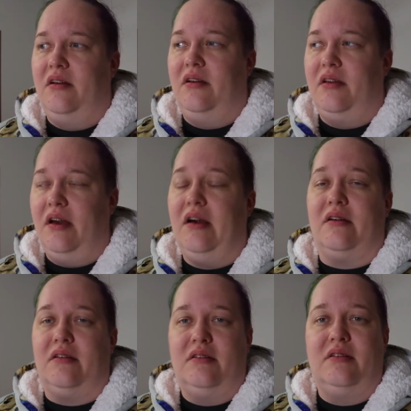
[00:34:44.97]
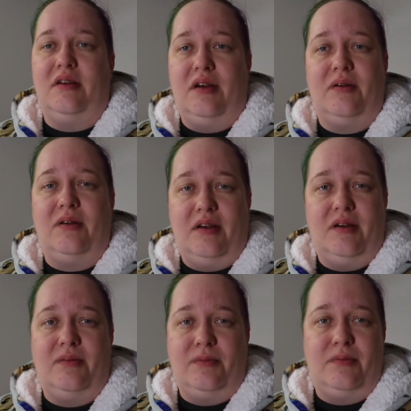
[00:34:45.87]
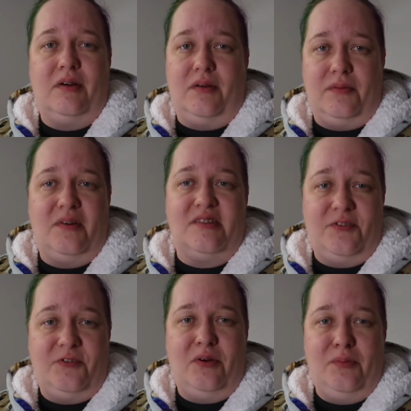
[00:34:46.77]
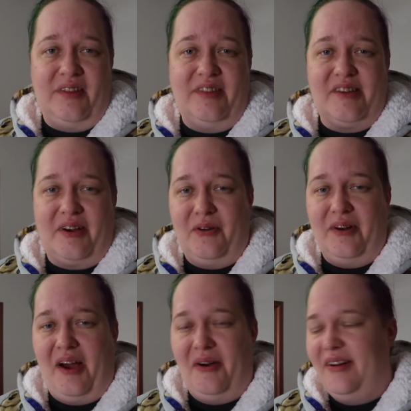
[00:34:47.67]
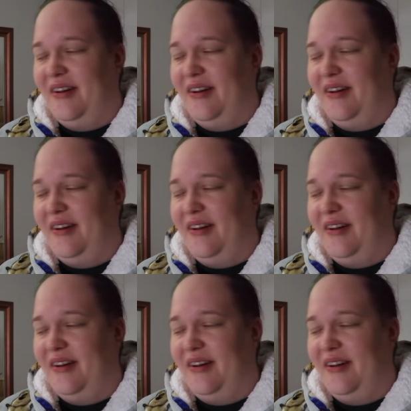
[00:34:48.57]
Yeah, it was a few months ago now.